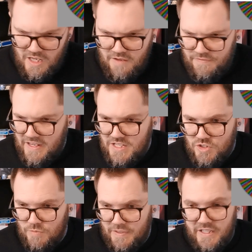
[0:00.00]
If there is
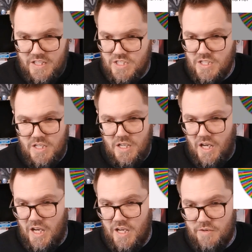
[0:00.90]
duplicates,
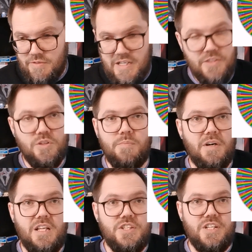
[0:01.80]
I really do
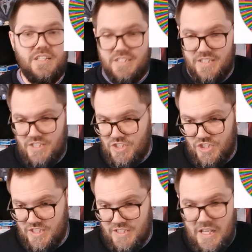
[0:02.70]
apologize. This is
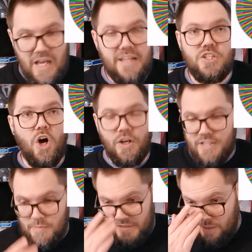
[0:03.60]
just, it's hard
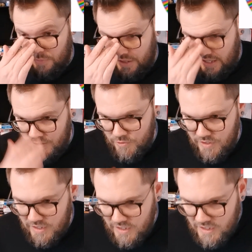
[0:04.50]
keeping up with
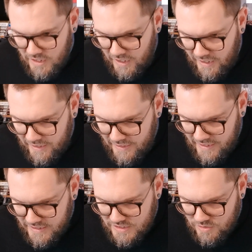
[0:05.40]
100.
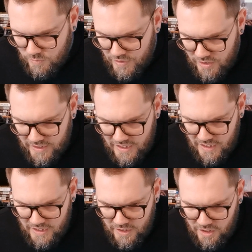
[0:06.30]
Next, we are
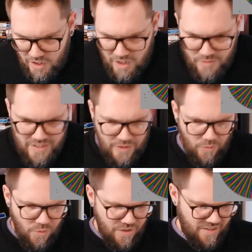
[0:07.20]
getting Oney
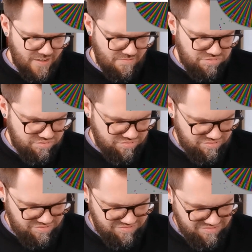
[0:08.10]
Lorcan.
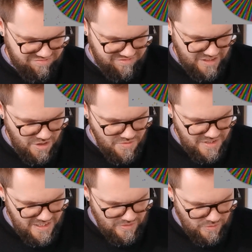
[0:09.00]
Oney